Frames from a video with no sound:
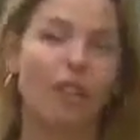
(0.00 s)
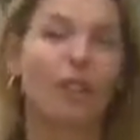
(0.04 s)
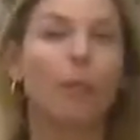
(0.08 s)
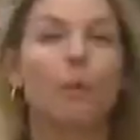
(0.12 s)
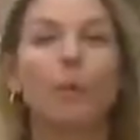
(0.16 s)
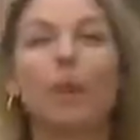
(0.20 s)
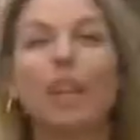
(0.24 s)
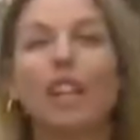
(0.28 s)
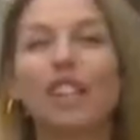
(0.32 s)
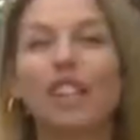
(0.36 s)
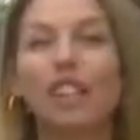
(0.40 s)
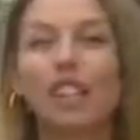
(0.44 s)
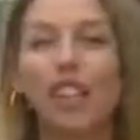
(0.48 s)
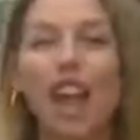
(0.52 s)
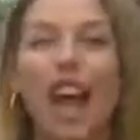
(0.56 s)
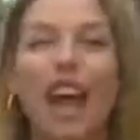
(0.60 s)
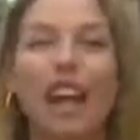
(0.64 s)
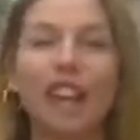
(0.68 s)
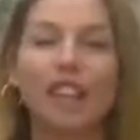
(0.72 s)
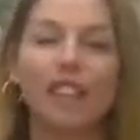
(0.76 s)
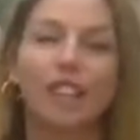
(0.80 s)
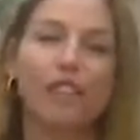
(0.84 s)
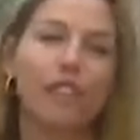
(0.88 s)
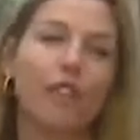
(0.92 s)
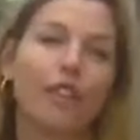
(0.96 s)
The real
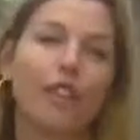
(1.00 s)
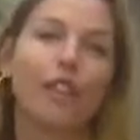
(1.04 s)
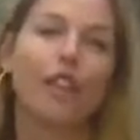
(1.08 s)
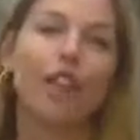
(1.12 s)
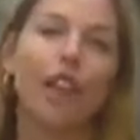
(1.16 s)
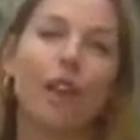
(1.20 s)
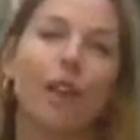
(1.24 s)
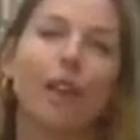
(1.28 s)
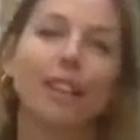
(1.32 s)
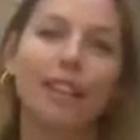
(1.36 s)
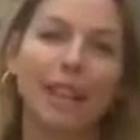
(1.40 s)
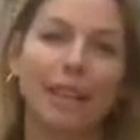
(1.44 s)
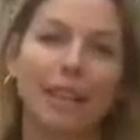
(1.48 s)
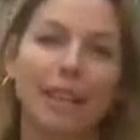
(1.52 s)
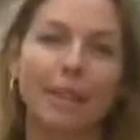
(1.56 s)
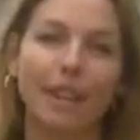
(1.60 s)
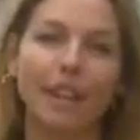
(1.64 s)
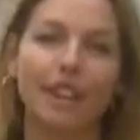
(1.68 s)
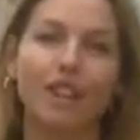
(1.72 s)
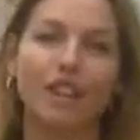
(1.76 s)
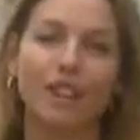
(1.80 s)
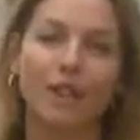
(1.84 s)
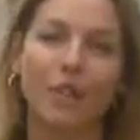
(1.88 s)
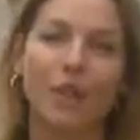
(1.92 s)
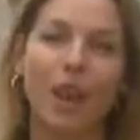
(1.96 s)
challenge for the current
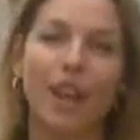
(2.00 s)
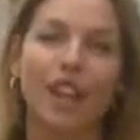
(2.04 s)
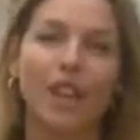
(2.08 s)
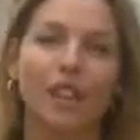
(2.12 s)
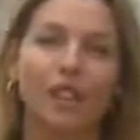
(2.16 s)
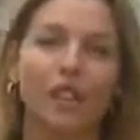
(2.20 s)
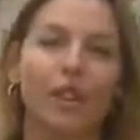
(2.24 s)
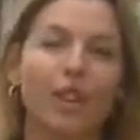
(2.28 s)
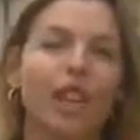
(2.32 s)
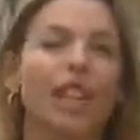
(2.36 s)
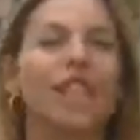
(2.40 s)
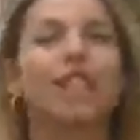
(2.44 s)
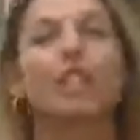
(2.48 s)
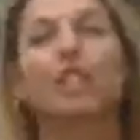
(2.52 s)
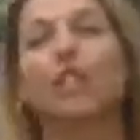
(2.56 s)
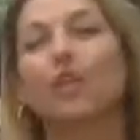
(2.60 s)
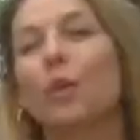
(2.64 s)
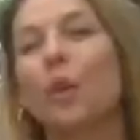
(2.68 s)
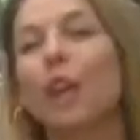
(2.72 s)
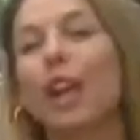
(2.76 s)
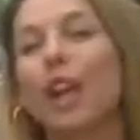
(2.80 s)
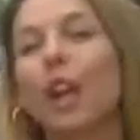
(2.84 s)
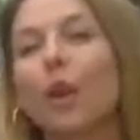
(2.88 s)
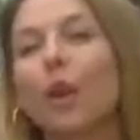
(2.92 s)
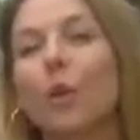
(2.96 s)
administration is
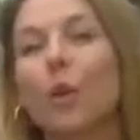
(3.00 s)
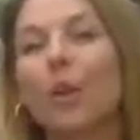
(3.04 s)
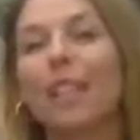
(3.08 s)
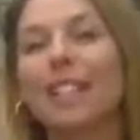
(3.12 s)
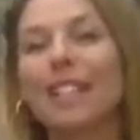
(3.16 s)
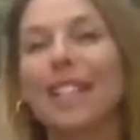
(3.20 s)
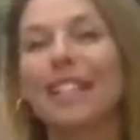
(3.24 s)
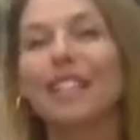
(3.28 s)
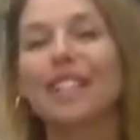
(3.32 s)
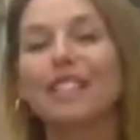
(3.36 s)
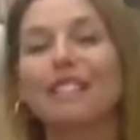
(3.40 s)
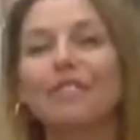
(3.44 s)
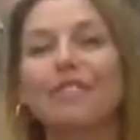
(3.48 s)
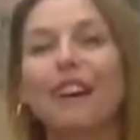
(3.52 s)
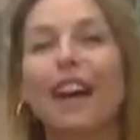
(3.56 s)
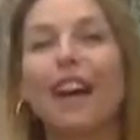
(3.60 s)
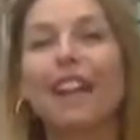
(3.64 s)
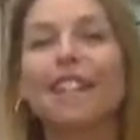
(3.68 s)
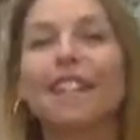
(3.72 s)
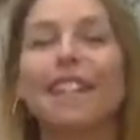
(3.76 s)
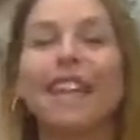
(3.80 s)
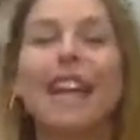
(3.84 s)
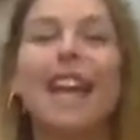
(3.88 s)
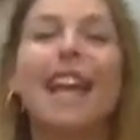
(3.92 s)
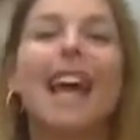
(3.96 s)
to increase its
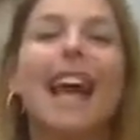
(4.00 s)
fight